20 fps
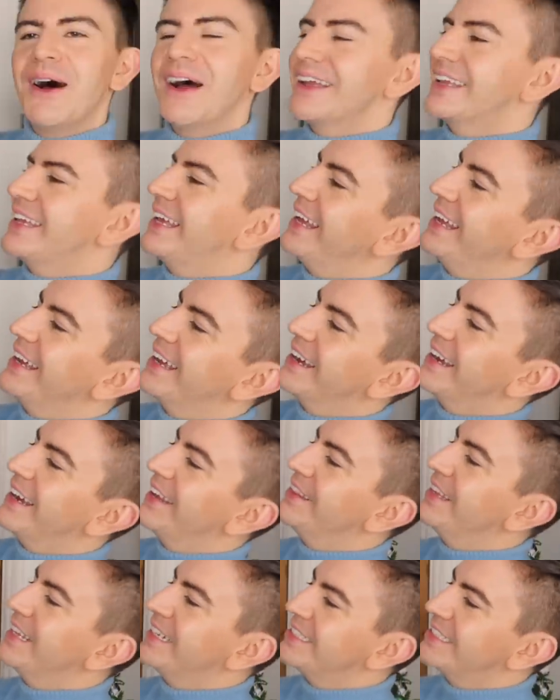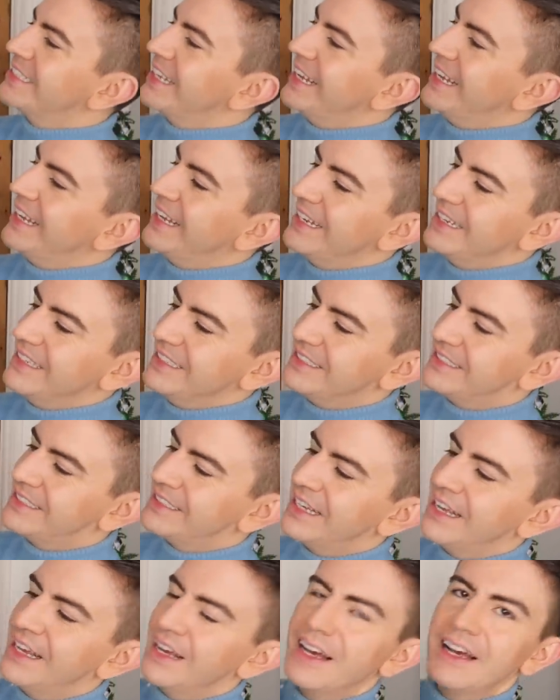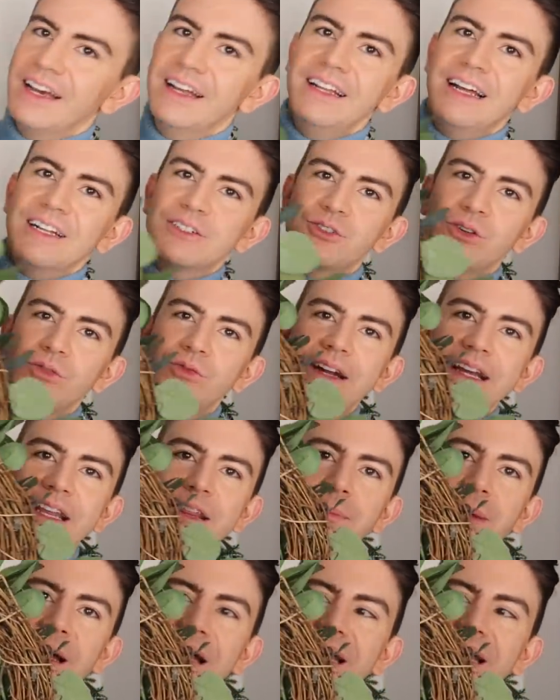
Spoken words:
IKEA, and this is a natural wreath